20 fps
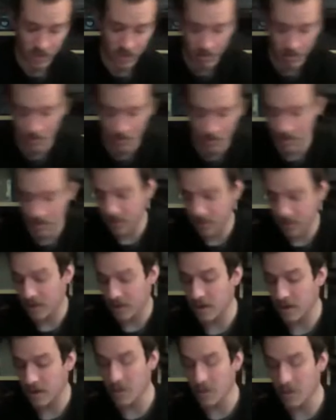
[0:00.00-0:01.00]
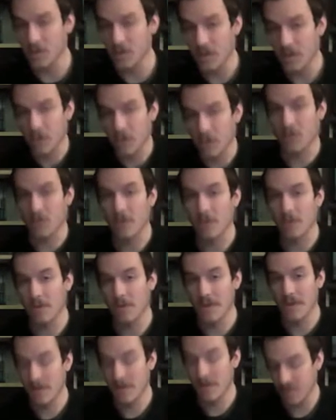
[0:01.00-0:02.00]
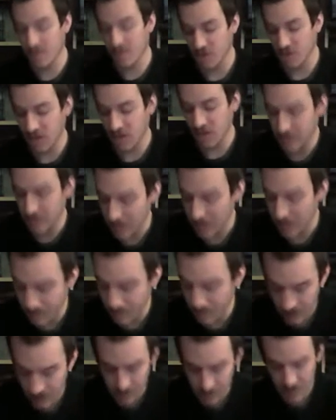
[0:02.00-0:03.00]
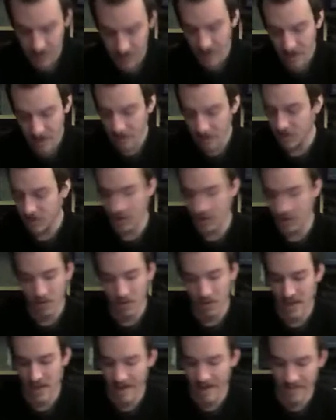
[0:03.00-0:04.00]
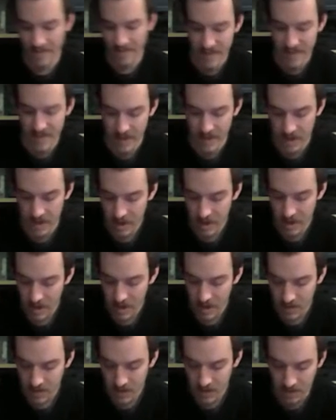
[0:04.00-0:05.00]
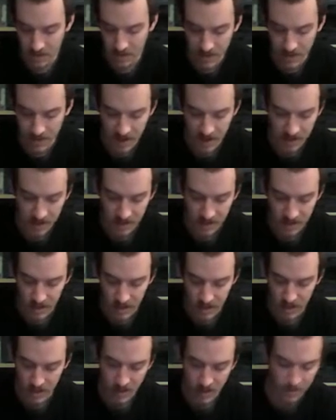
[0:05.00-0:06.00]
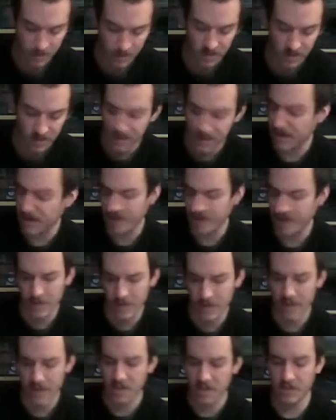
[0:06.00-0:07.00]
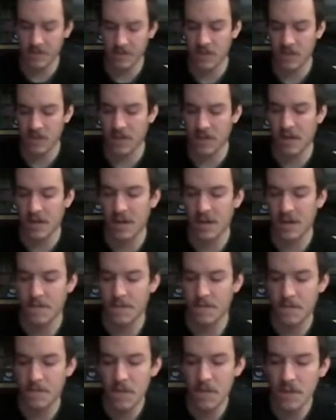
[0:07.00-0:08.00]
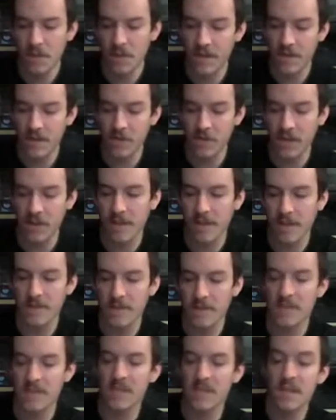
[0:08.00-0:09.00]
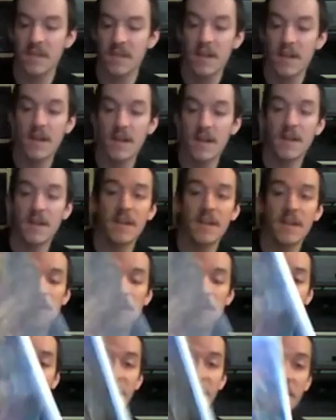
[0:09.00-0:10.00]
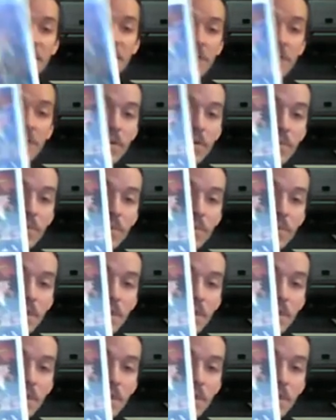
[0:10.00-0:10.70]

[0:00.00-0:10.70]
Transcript: 2 one so I can use the controller with it and the chainsaw, but it was just cool to have that. Then up next, I can never pass up these Lego games, and this is Indiana Jones,